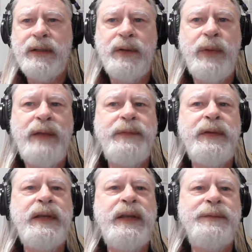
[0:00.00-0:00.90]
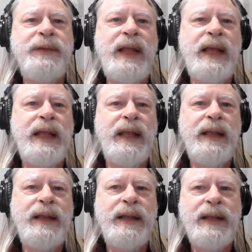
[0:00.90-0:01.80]
Who waved the Indian flag... I've been
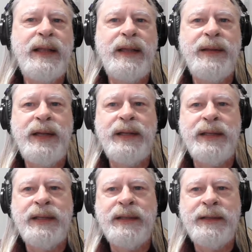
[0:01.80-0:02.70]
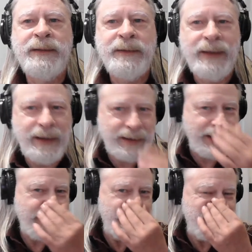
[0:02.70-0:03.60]
saying Modi, so we'll just go with Modi.
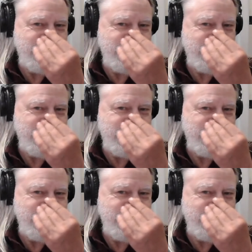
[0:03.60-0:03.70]
Okay.